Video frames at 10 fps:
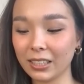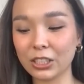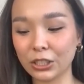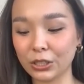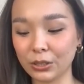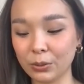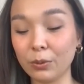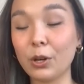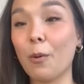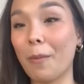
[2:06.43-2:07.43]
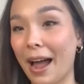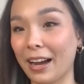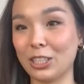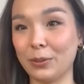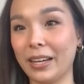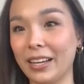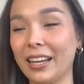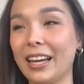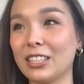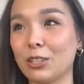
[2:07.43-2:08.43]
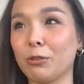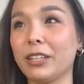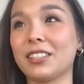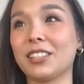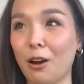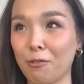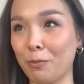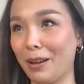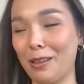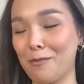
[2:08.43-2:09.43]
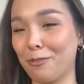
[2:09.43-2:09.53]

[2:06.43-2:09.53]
to go back to it and to rediscover my love